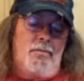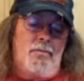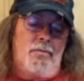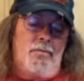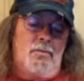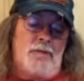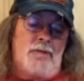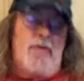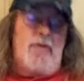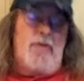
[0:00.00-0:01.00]
was out and
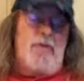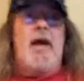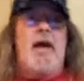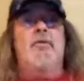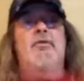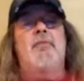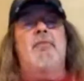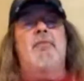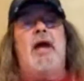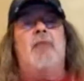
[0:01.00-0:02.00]
about on the back
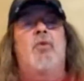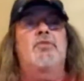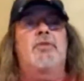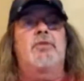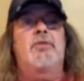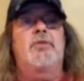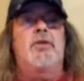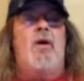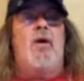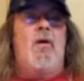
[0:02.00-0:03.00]
porch with the
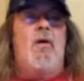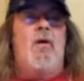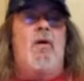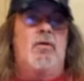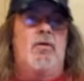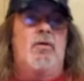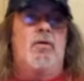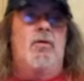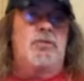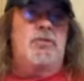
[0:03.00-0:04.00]
dogs and
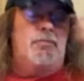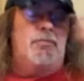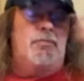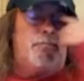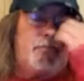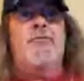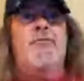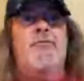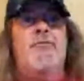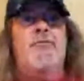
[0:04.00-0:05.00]
out
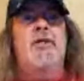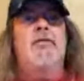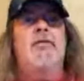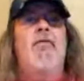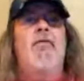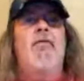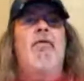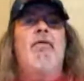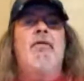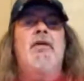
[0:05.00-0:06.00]
front,
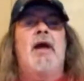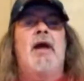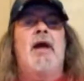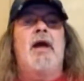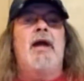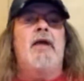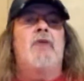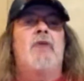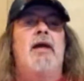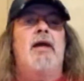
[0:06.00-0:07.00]
and my hair
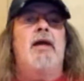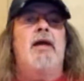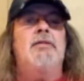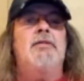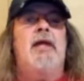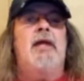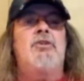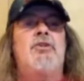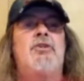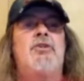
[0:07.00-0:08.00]
dried in that
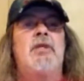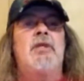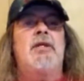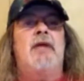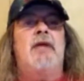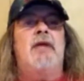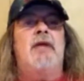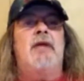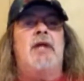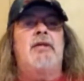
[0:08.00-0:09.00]
humidity
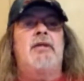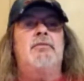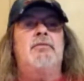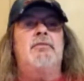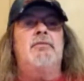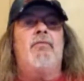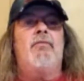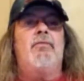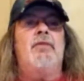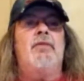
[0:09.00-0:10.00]
outside and
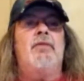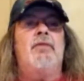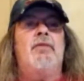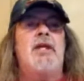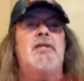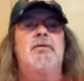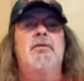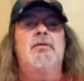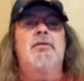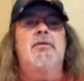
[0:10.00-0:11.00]
the heat,
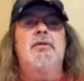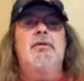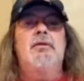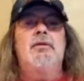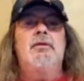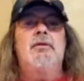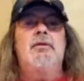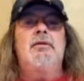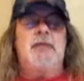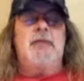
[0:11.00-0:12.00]
and
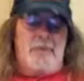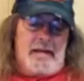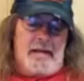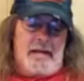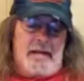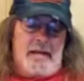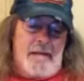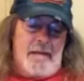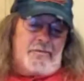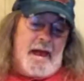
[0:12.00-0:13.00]
I feel like I'm about to
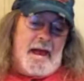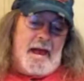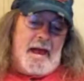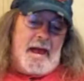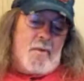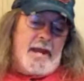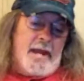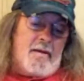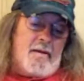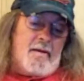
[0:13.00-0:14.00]
fly away
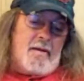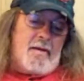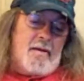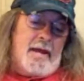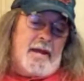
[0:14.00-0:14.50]
all day.